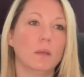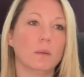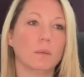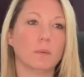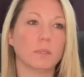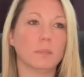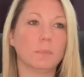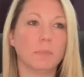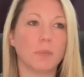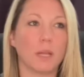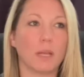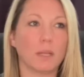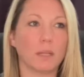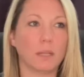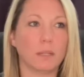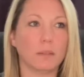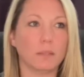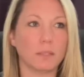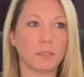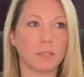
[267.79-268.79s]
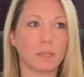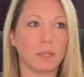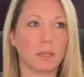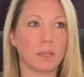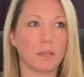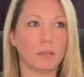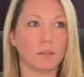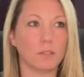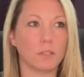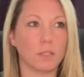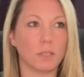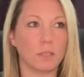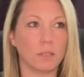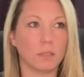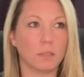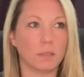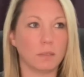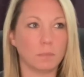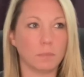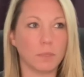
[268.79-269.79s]
It's blocking this connection?
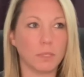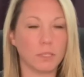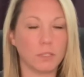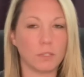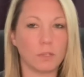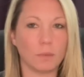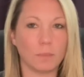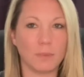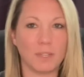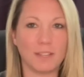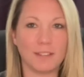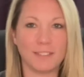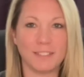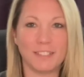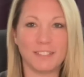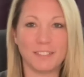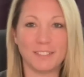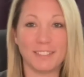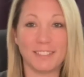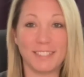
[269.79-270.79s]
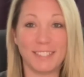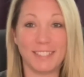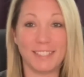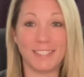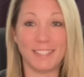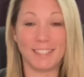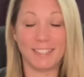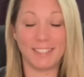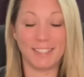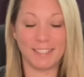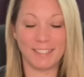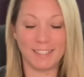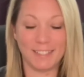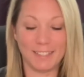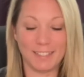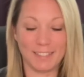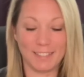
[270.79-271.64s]
Please show me clearly.